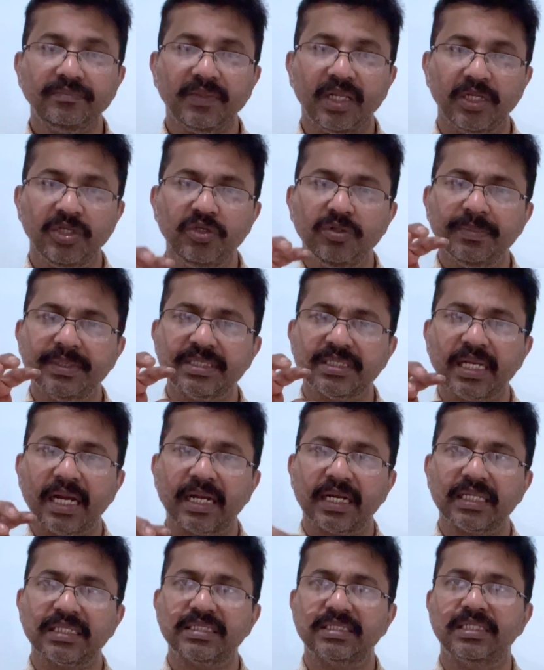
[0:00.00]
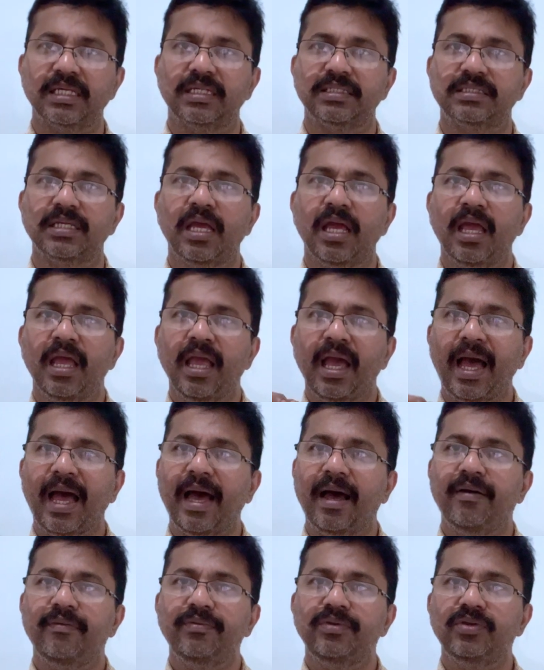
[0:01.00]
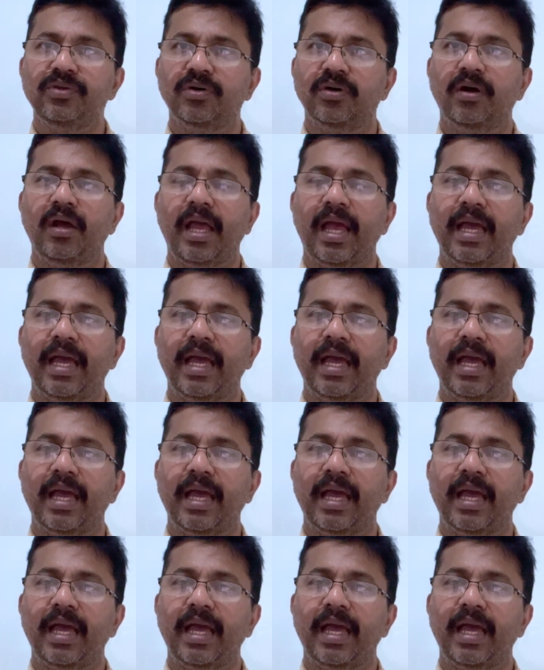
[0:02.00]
you must understand how your